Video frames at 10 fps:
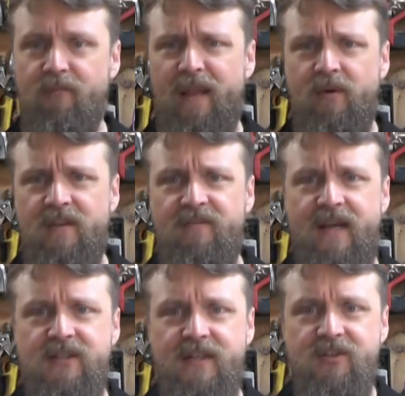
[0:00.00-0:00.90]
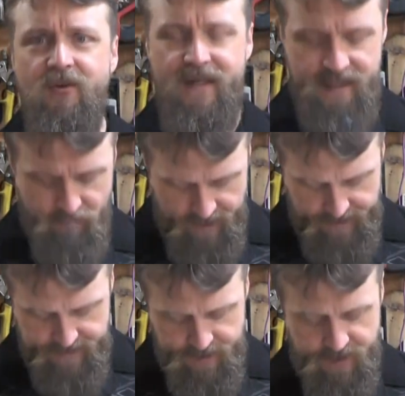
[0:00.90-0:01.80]
the way, the flashlight's crazy bright.
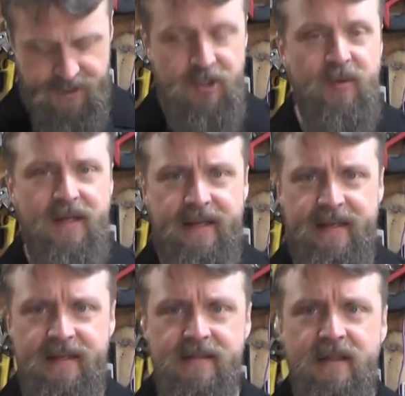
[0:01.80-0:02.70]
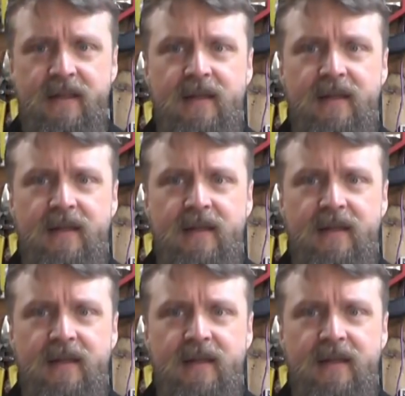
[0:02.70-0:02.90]
It's actually 2 LEDs.